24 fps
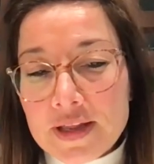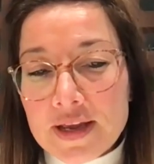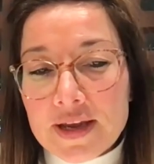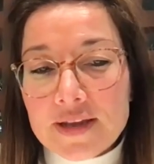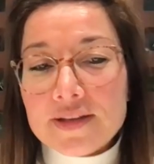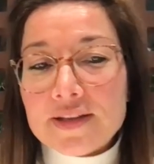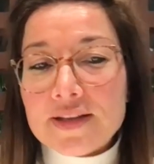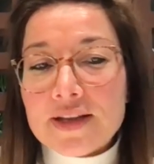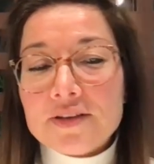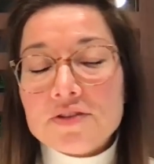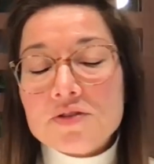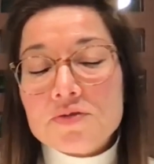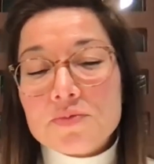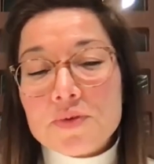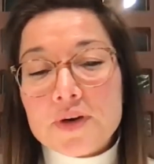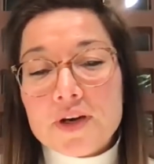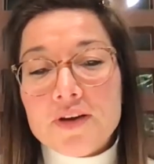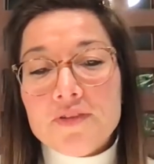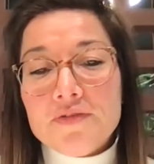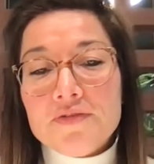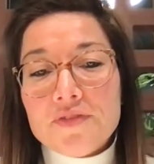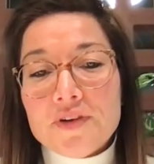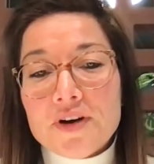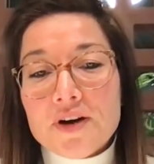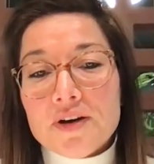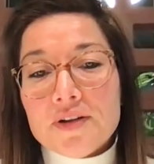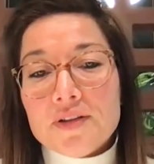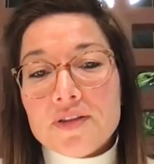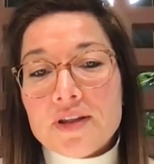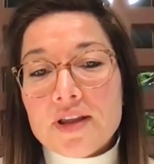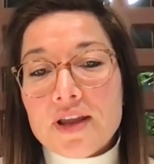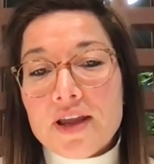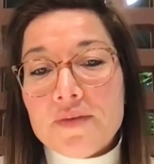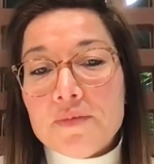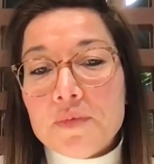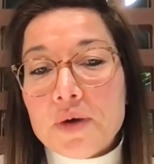That that's really
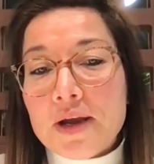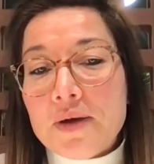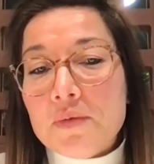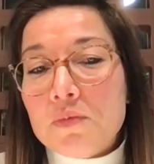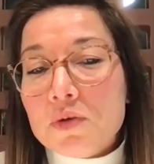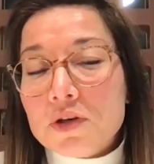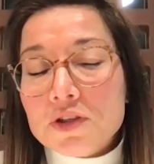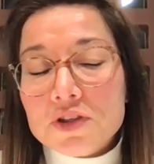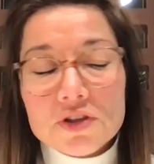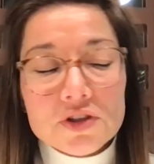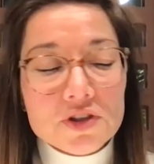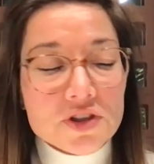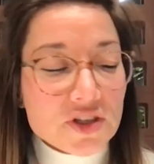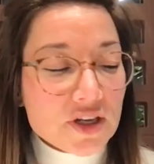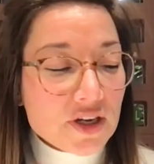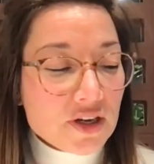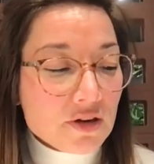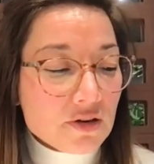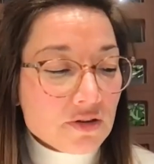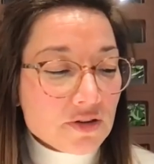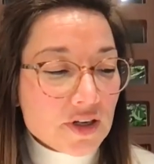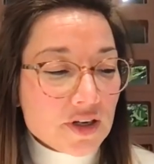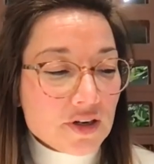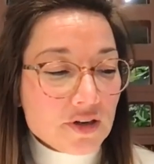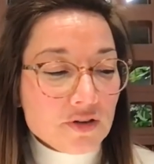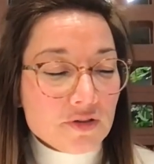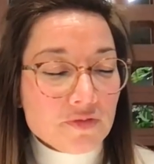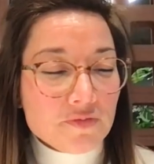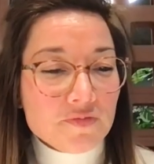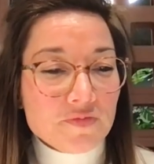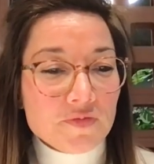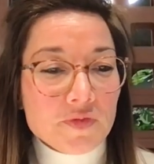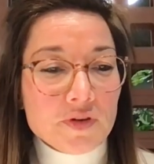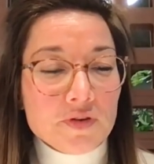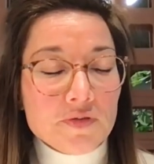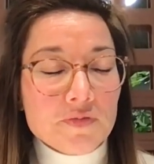fun. And and what you're saying, oh, there, you're
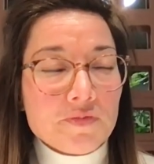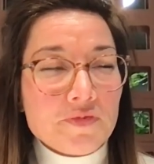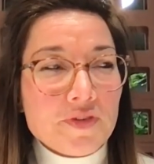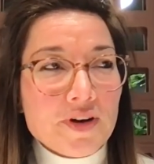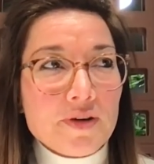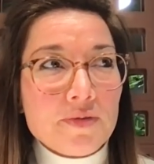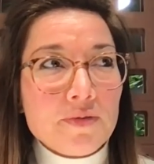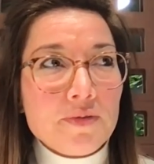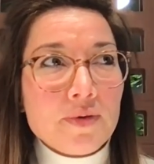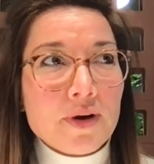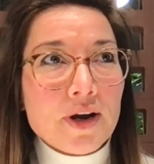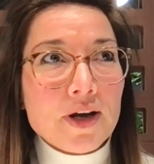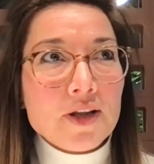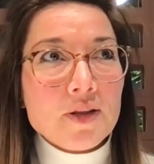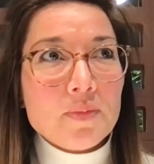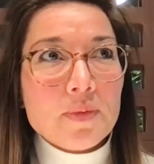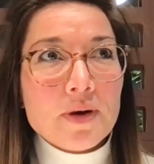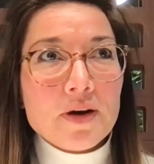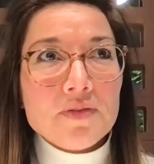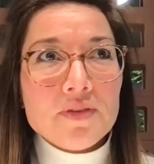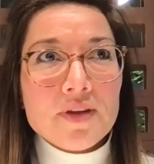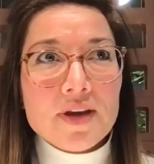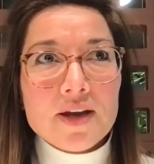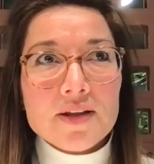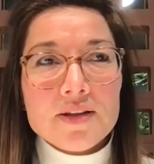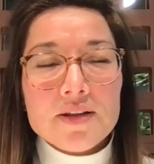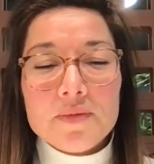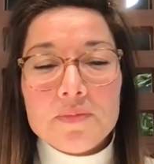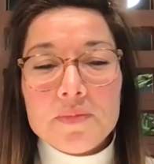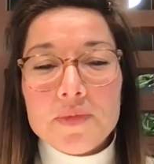very right about that.